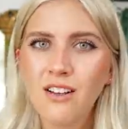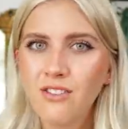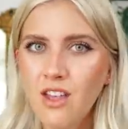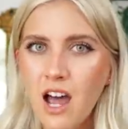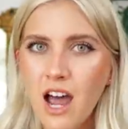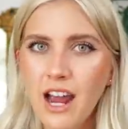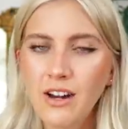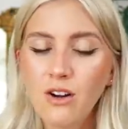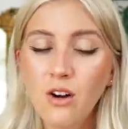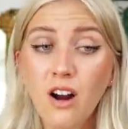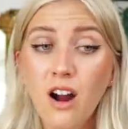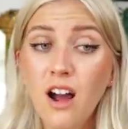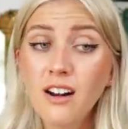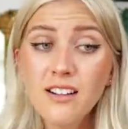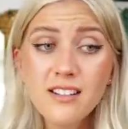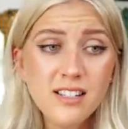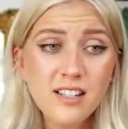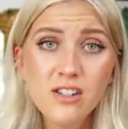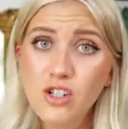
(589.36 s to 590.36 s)
online, or
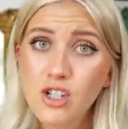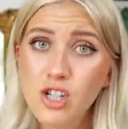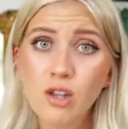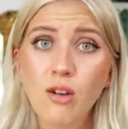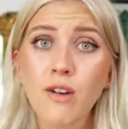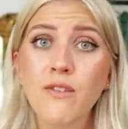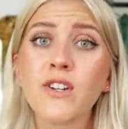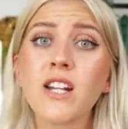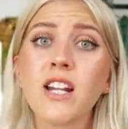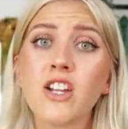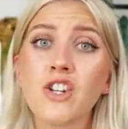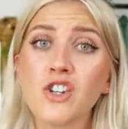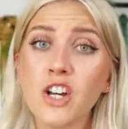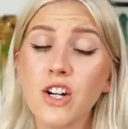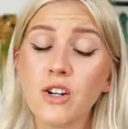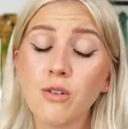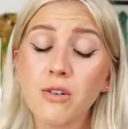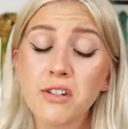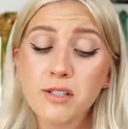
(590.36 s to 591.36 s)
honestly just thrifting in
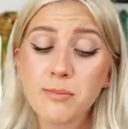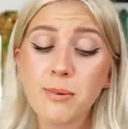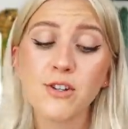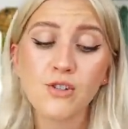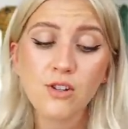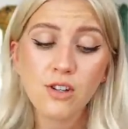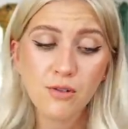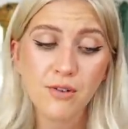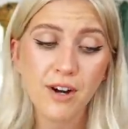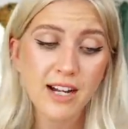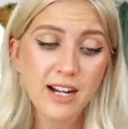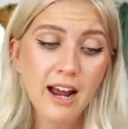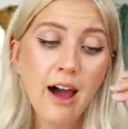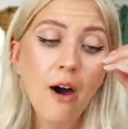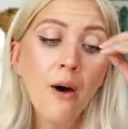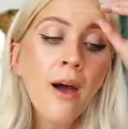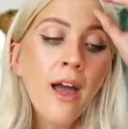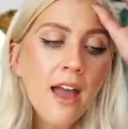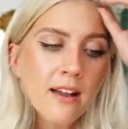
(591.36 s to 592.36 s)
general, especially right
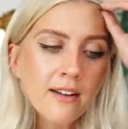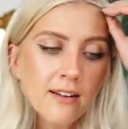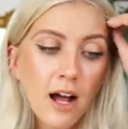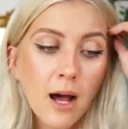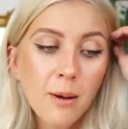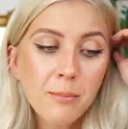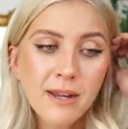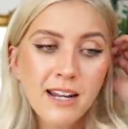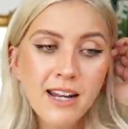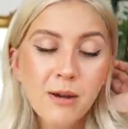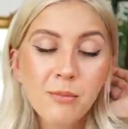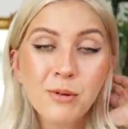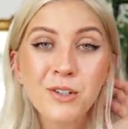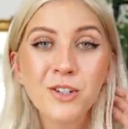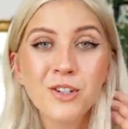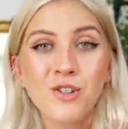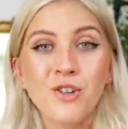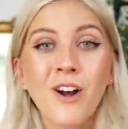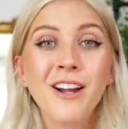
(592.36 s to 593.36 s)
now, not being able
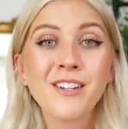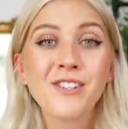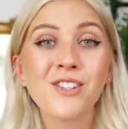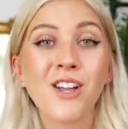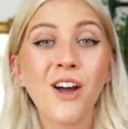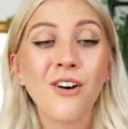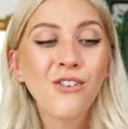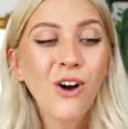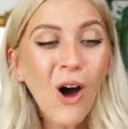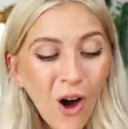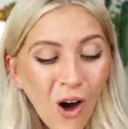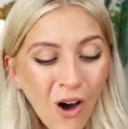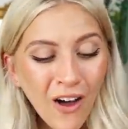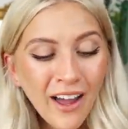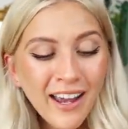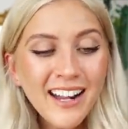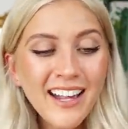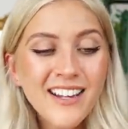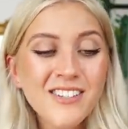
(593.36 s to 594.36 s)
to try stuff
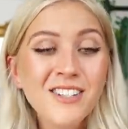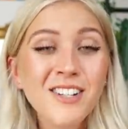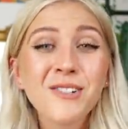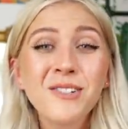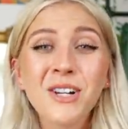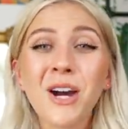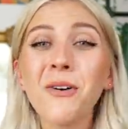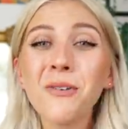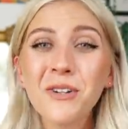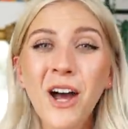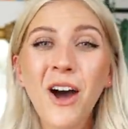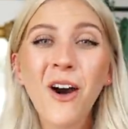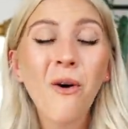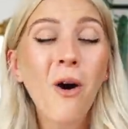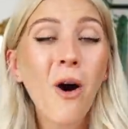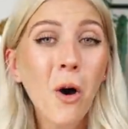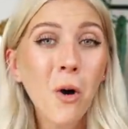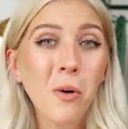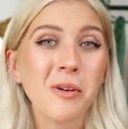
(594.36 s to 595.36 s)
on, is you don't know
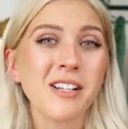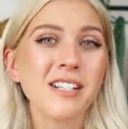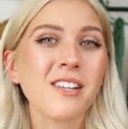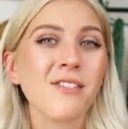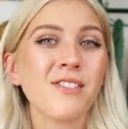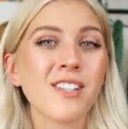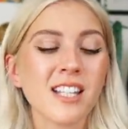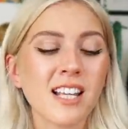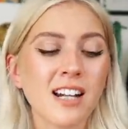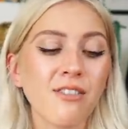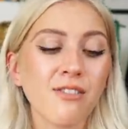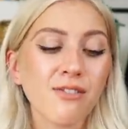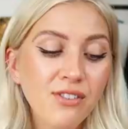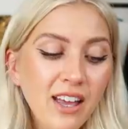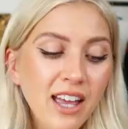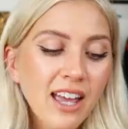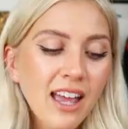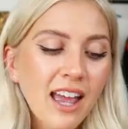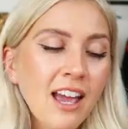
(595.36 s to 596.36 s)
always if it's gonna
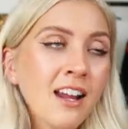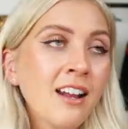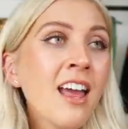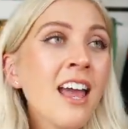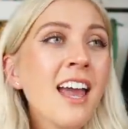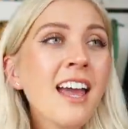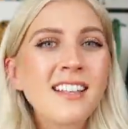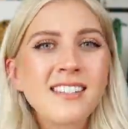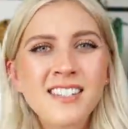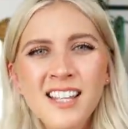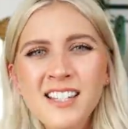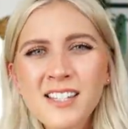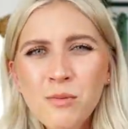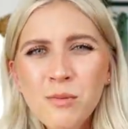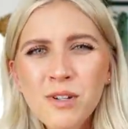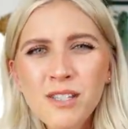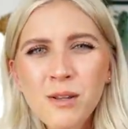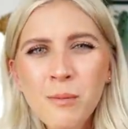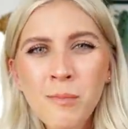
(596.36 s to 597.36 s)
fit. And it says it
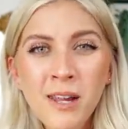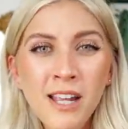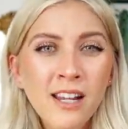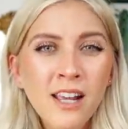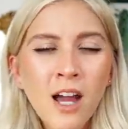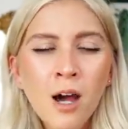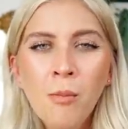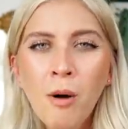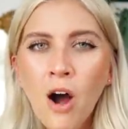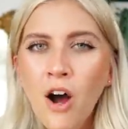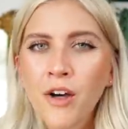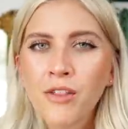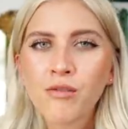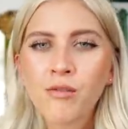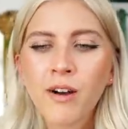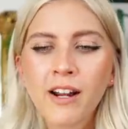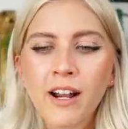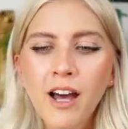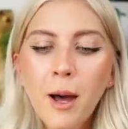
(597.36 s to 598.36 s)
was a medium on
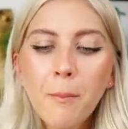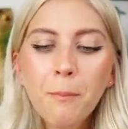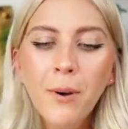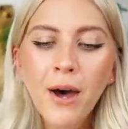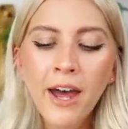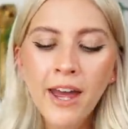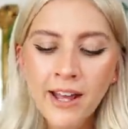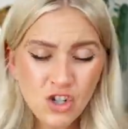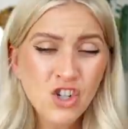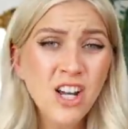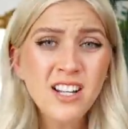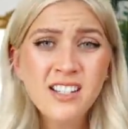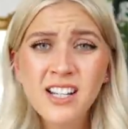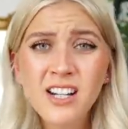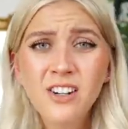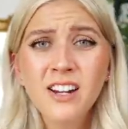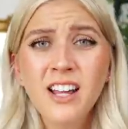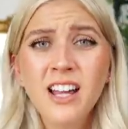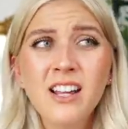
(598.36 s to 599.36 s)
ThredUp, but the chest
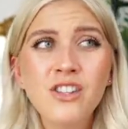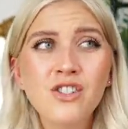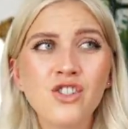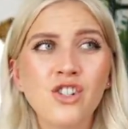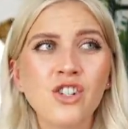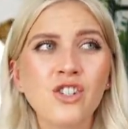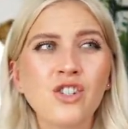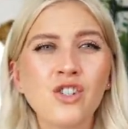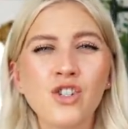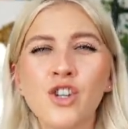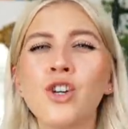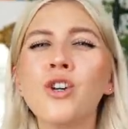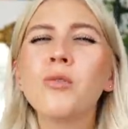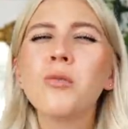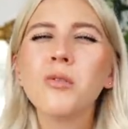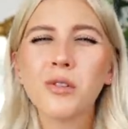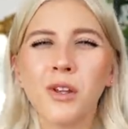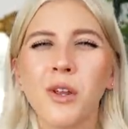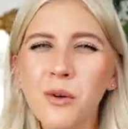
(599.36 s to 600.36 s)
area is just
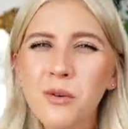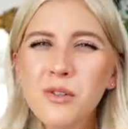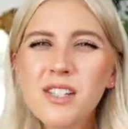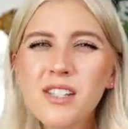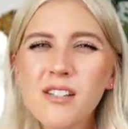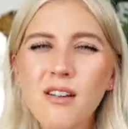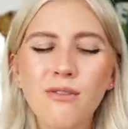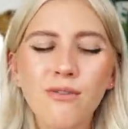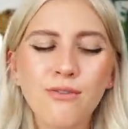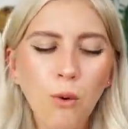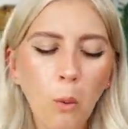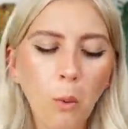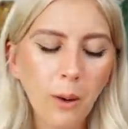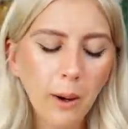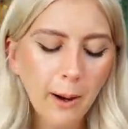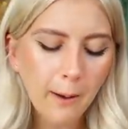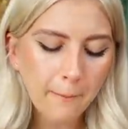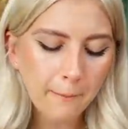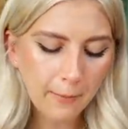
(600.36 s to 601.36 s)
too loose
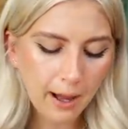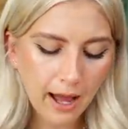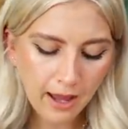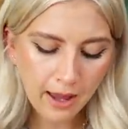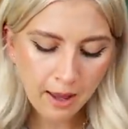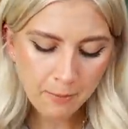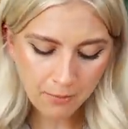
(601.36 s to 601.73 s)
for my